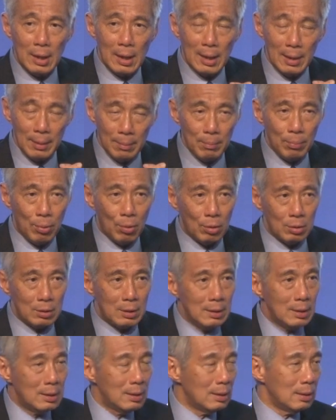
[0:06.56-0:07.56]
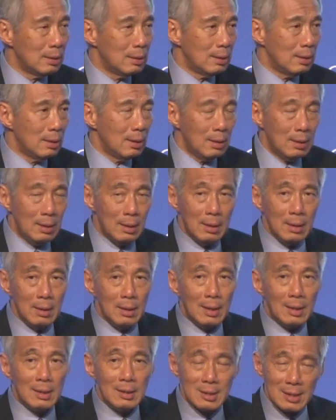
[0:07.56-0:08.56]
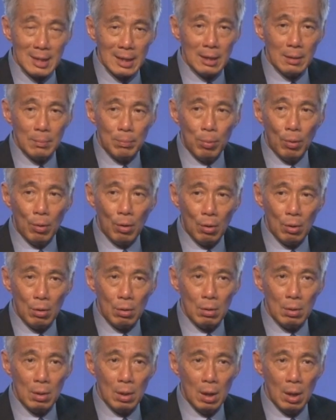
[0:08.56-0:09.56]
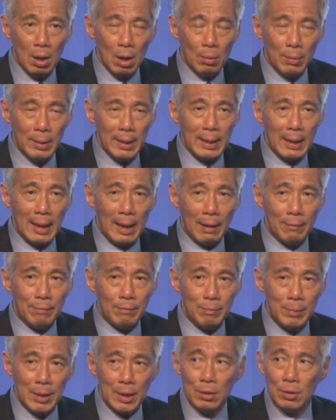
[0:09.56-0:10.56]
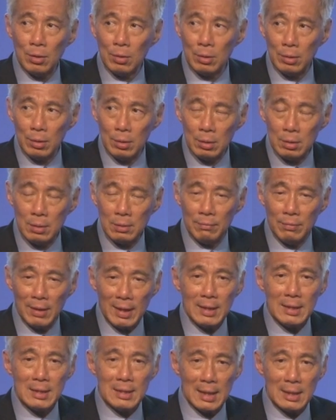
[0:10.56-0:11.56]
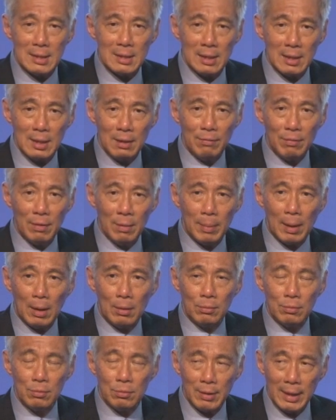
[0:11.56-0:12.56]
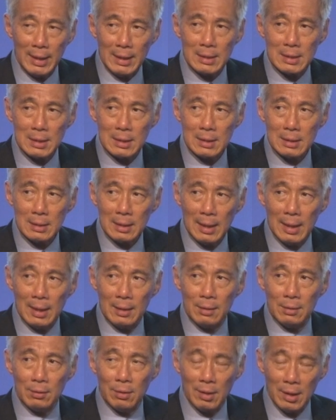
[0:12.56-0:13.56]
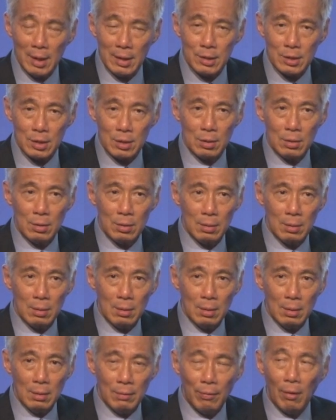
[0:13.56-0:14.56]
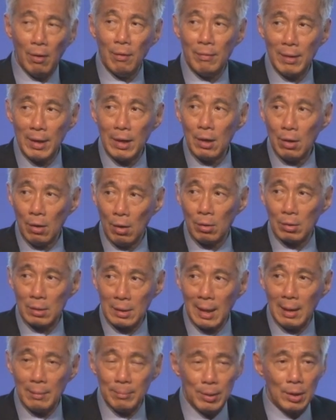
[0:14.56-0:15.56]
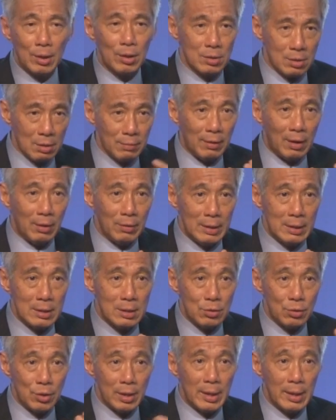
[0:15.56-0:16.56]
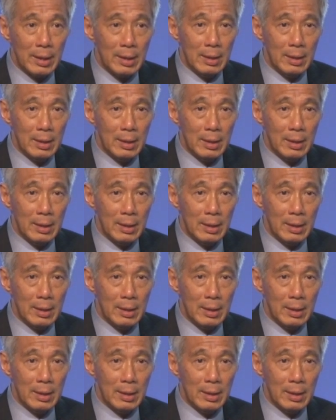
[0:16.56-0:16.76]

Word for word: are important. In Singapore, we have been very sensitive about race and religion for a very long time because of our history.